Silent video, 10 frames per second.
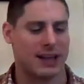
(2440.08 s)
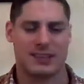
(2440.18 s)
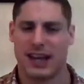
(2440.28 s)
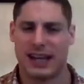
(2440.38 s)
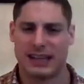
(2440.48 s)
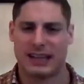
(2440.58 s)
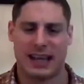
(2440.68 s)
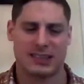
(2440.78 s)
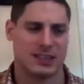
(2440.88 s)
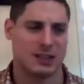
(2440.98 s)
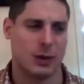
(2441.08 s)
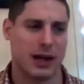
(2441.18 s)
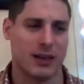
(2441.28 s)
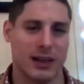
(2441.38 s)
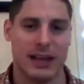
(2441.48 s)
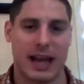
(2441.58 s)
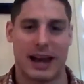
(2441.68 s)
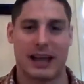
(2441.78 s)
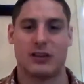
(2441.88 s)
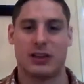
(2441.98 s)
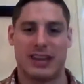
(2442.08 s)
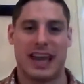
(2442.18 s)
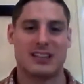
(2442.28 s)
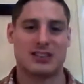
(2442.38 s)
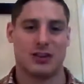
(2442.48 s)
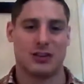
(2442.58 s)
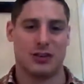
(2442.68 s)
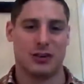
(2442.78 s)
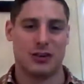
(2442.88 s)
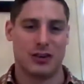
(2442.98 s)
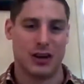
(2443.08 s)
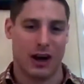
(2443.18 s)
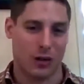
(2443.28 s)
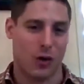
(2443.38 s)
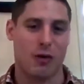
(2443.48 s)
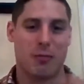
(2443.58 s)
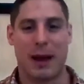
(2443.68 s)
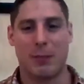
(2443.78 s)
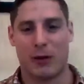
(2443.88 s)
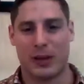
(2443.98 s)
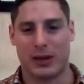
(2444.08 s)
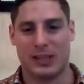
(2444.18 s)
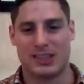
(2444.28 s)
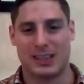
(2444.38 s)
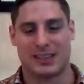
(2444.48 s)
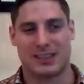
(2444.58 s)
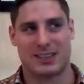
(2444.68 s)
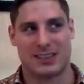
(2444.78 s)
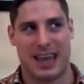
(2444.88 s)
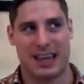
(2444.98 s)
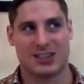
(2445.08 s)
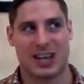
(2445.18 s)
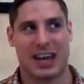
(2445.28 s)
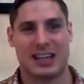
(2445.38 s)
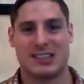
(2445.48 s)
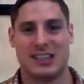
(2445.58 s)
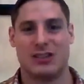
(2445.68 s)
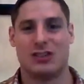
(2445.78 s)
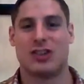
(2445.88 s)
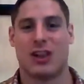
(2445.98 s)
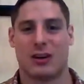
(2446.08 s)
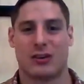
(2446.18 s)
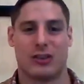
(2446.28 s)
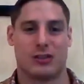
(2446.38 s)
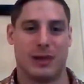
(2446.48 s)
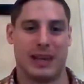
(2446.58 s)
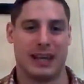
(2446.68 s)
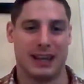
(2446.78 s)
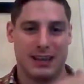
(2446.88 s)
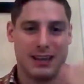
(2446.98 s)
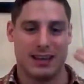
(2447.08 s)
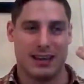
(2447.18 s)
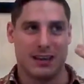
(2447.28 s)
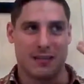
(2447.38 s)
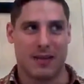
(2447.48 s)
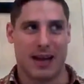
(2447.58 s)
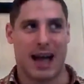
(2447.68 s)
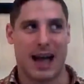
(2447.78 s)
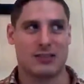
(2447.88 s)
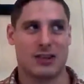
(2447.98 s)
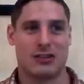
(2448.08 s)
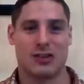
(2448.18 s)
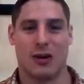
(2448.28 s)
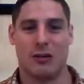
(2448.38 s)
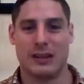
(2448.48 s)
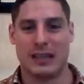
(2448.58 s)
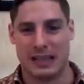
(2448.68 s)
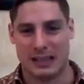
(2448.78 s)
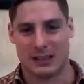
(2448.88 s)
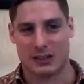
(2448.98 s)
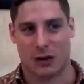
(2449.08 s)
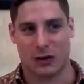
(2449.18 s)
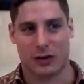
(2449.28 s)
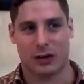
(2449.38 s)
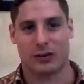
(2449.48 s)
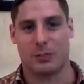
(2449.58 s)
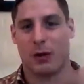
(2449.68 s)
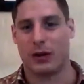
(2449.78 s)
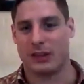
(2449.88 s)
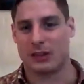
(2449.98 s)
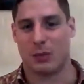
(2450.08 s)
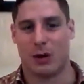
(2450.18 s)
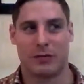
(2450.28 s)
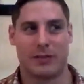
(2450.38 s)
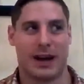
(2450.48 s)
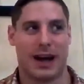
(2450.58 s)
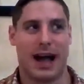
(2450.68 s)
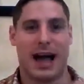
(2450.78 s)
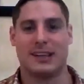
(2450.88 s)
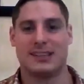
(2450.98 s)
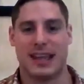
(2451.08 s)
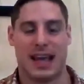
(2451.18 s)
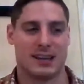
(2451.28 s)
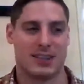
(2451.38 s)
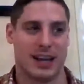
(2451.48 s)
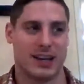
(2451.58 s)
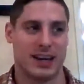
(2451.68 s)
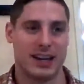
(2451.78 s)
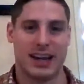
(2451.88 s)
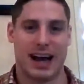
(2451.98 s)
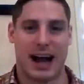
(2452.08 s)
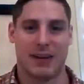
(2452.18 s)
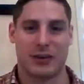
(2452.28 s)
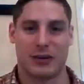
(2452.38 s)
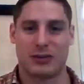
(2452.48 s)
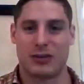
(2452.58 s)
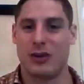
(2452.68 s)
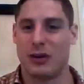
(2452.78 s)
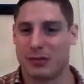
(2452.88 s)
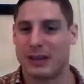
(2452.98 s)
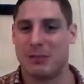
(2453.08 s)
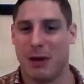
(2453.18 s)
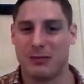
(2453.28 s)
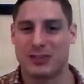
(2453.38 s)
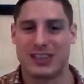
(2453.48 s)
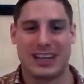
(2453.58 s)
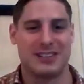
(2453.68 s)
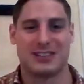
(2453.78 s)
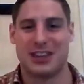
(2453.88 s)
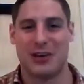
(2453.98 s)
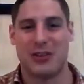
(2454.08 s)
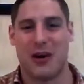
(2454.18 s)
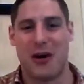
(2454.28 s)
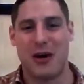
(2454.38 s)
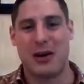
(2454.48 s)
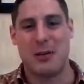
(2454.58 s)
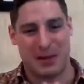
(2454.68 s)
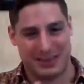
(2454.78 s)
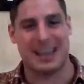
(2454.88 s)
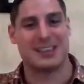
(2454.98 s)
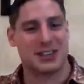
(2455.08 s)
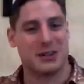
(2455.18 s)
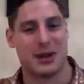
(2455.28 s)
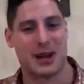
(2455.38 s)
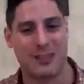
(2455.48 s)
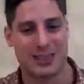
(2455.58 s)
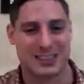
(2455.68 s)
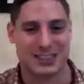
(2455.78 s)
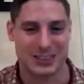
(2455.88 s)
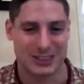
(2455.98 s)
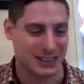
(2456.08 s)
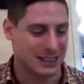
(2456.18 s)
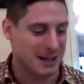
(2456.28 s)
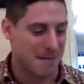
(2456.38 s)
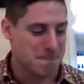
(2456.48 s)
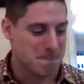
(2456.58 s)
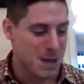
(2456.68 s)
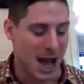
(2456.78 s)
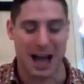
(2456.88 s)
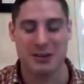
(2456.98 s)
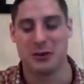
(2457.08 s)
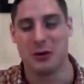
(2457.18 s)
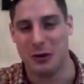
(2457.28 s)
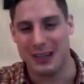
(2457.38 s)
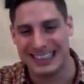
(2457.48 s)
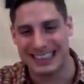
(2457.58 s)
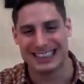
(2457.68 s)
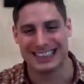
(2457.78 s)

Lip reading: anxiety test as well, and I do the test on you along with my body uneasiness test, and I see that you still are displaying attitudes of eating disorders, body dysmorphia, high state anxiety after 2 or 3 months, then you've still not potentially recovered. So I don't know.